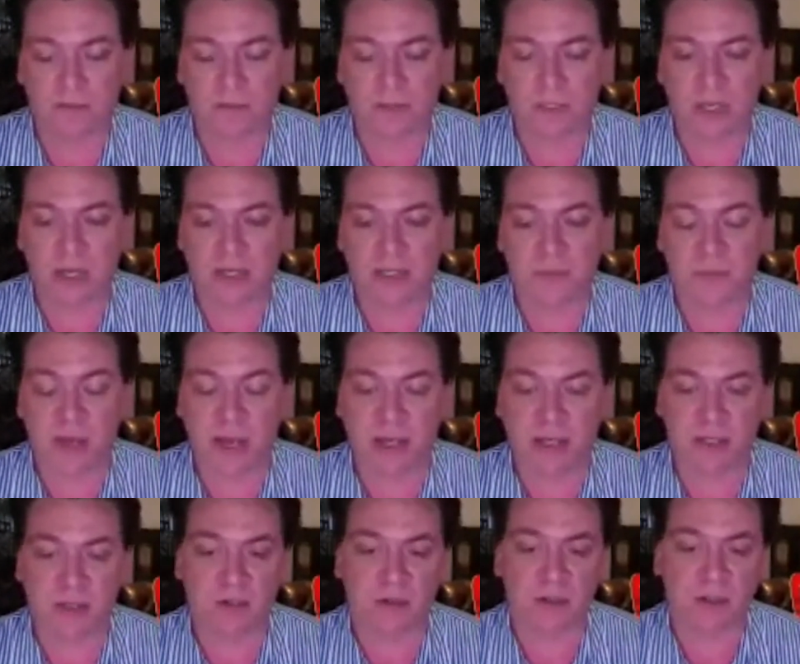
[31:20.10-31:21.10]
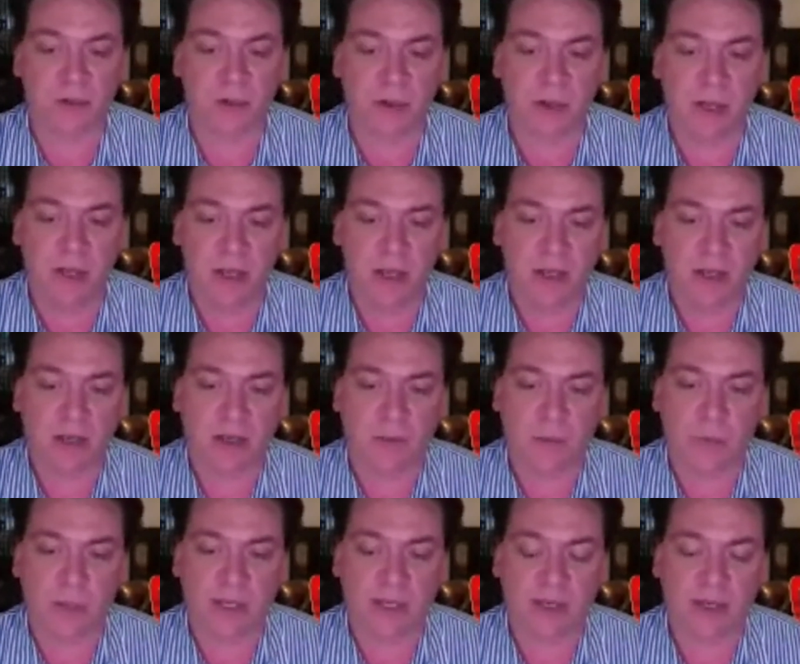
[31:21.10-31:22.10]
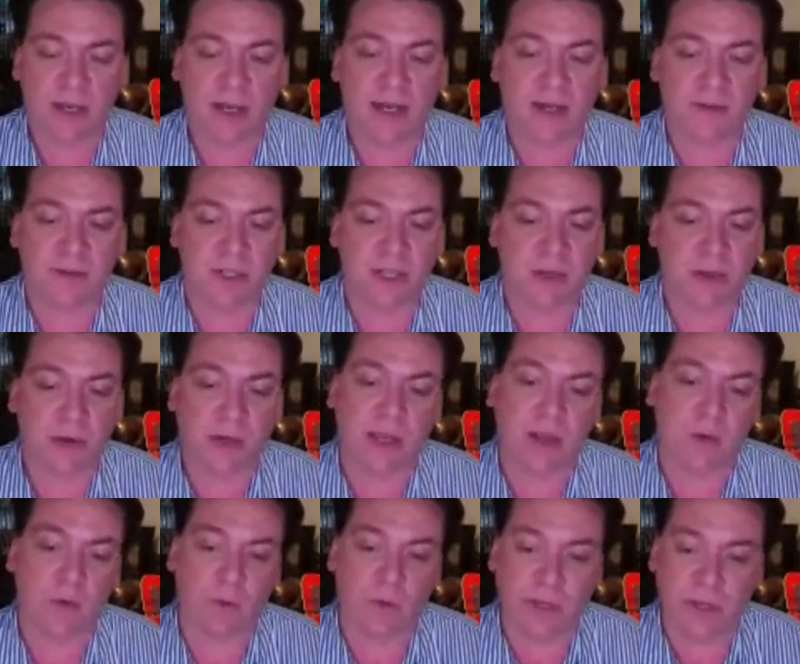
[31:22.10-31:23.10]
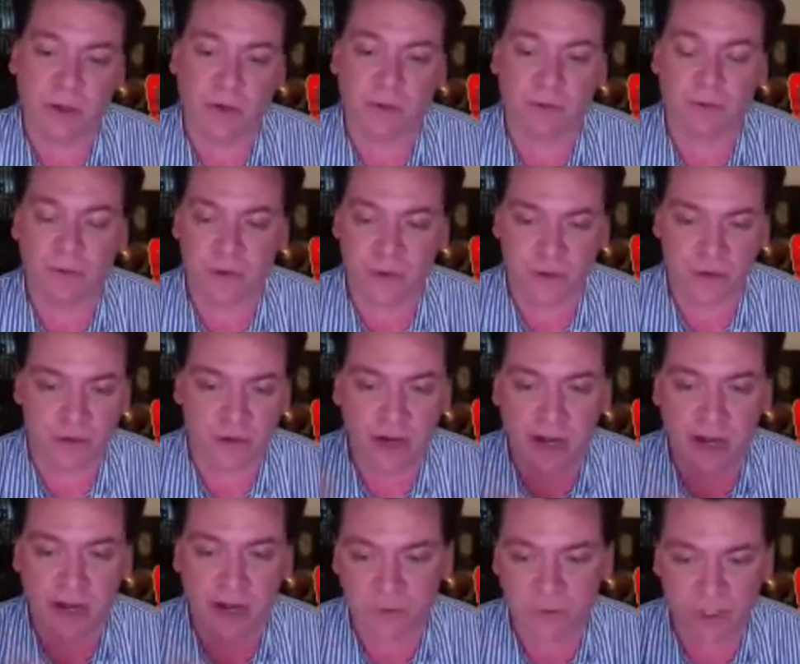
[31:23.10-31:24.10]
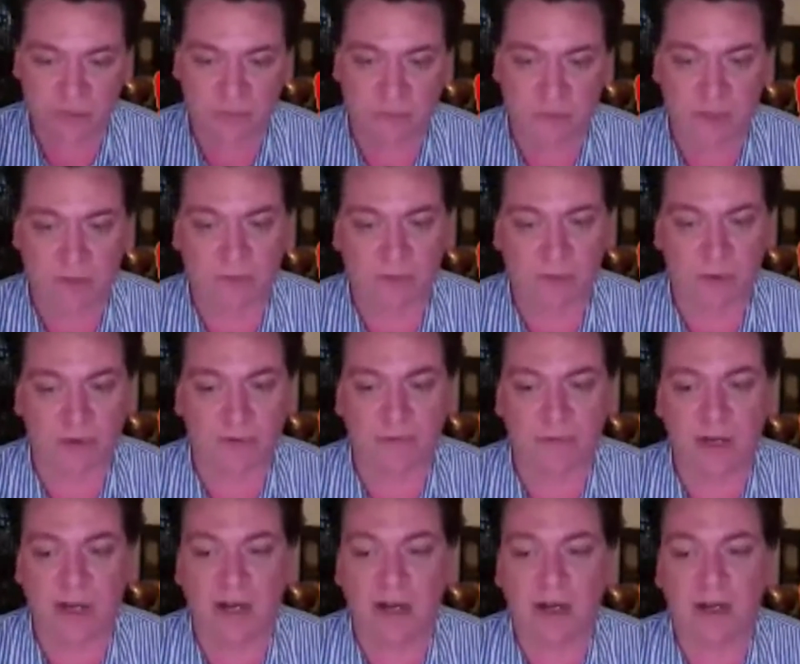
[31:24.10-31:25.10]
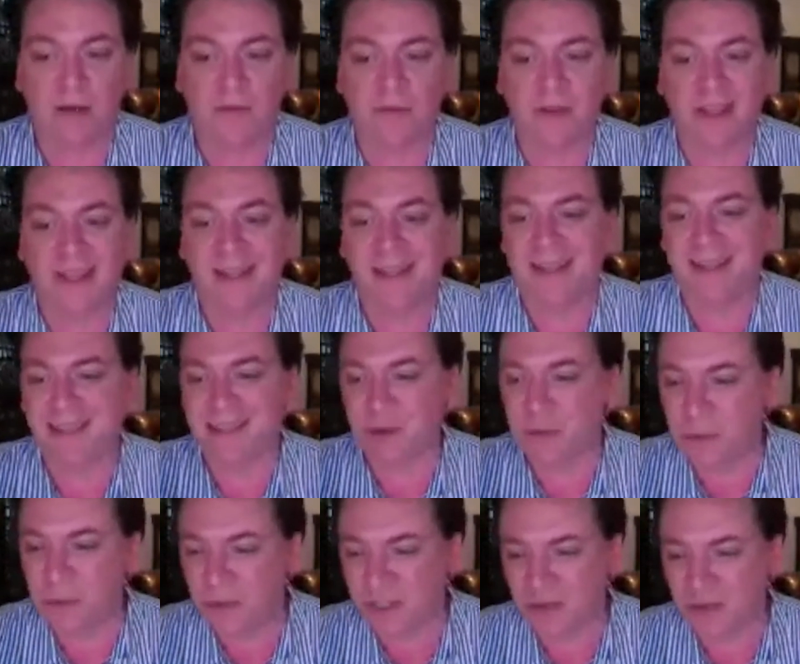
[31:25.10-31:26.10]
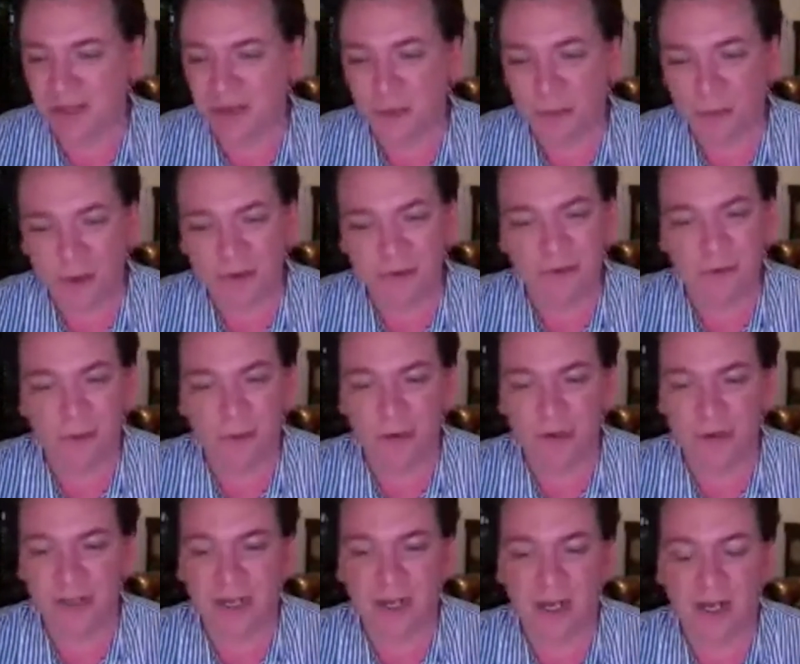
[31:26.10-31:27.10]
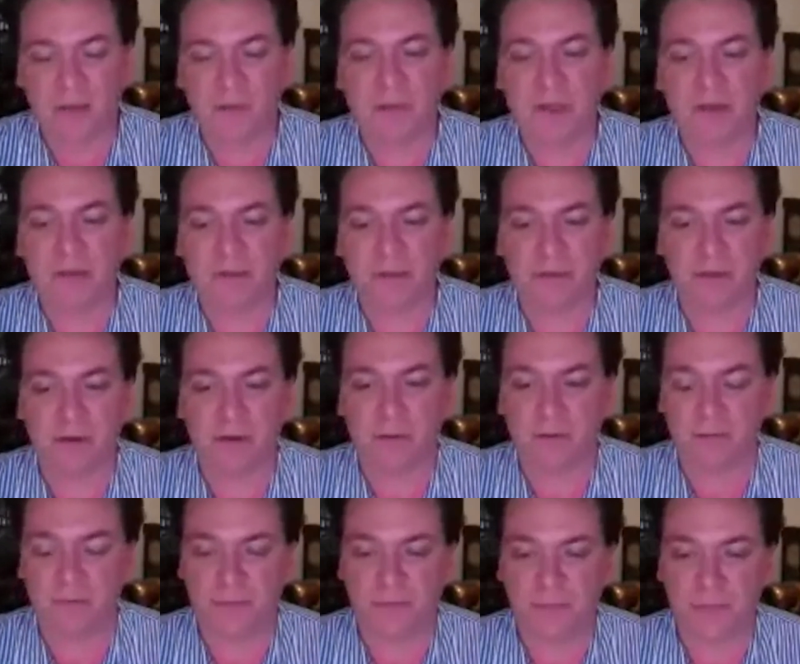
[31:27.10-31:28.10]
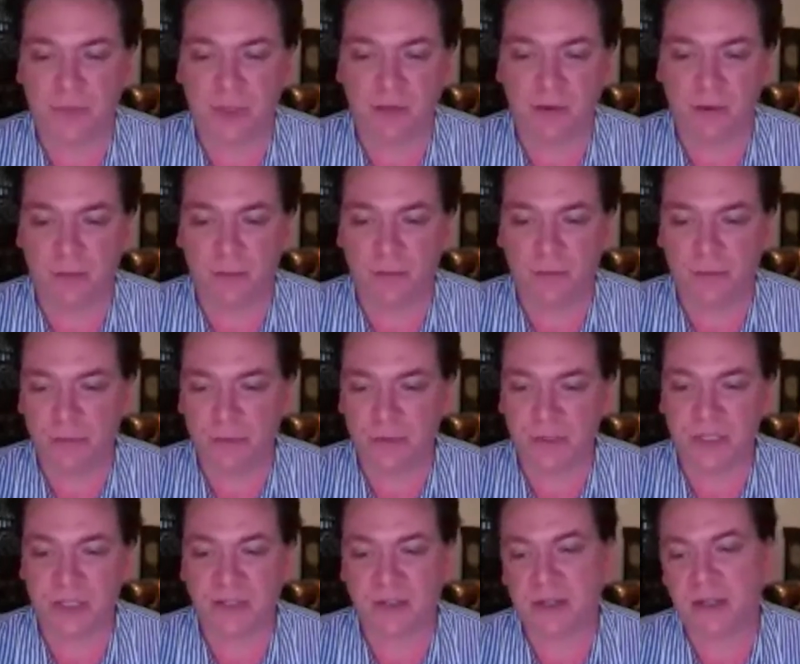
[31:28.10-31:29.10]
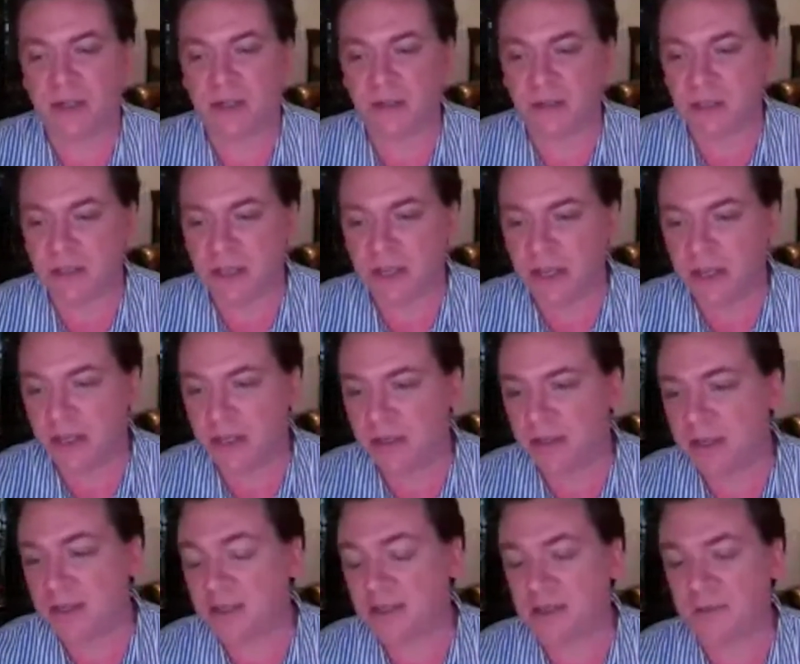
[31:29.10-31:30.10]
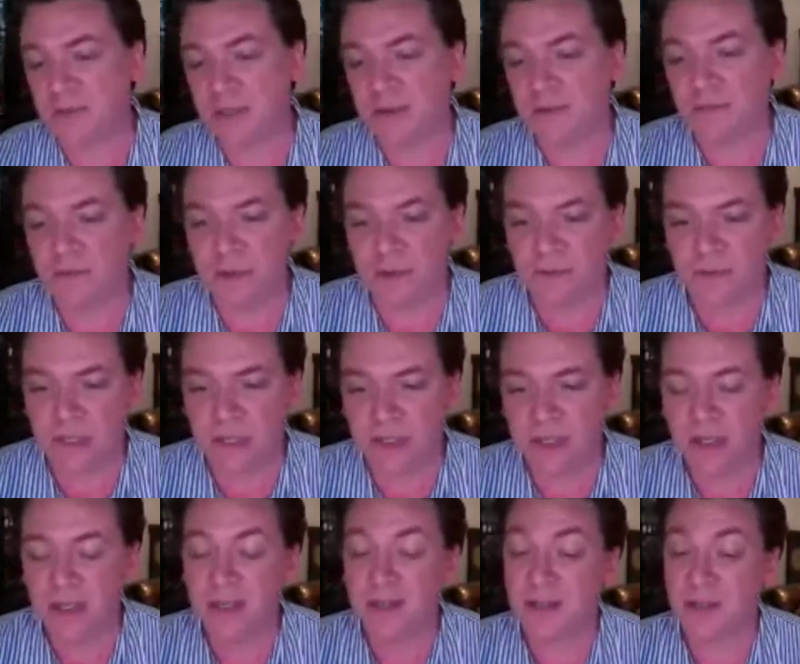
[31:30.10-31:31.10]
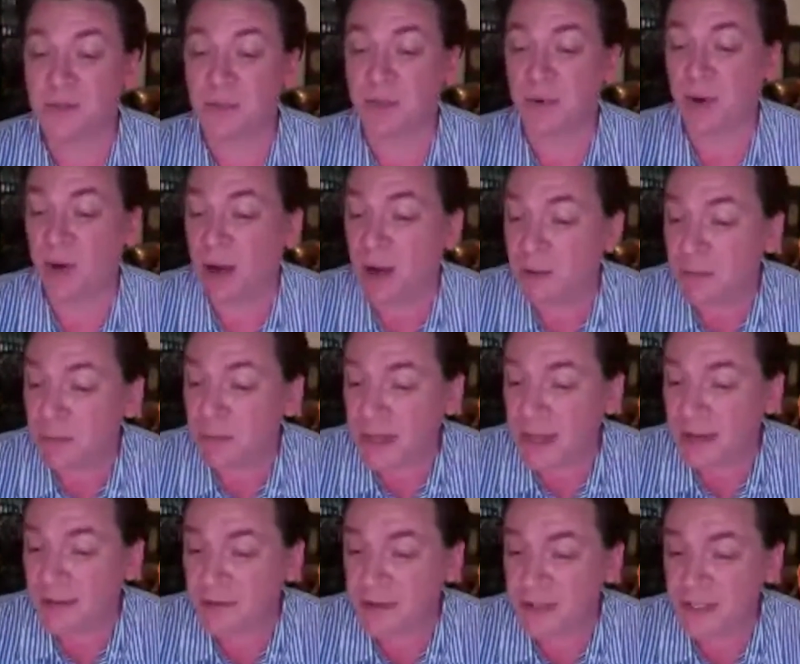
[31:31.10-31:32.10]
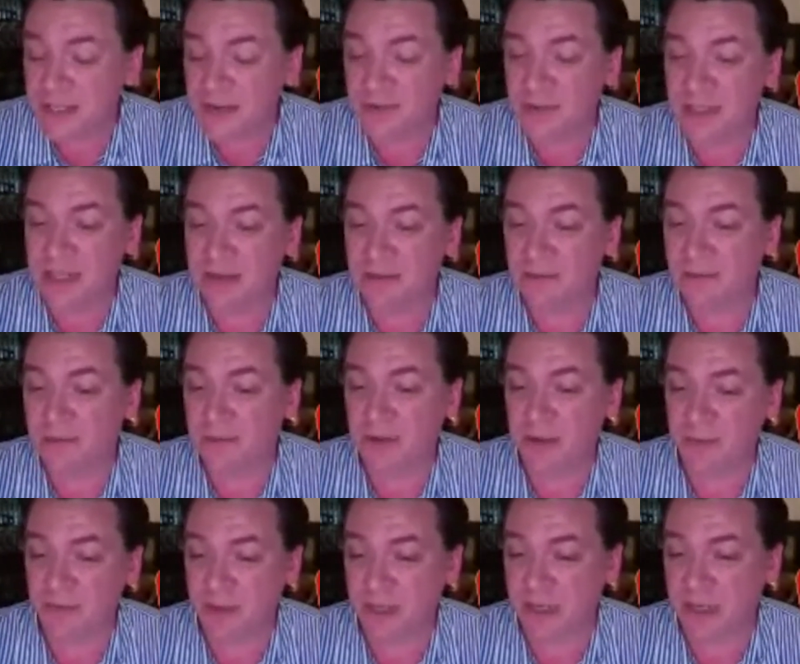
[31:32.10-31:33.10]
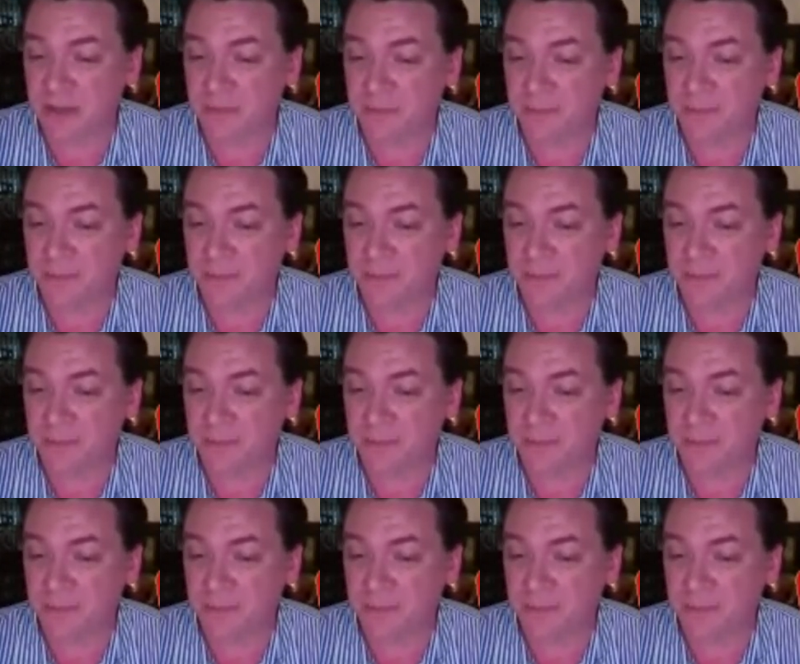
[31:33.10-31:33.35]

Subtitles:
Scots Master. So, we can kind of say, okay, well, we know for sure after 1745, it's almost like a word-for-word copy from the Prusse Écossais, and that's 1750. So it's probably after 1750.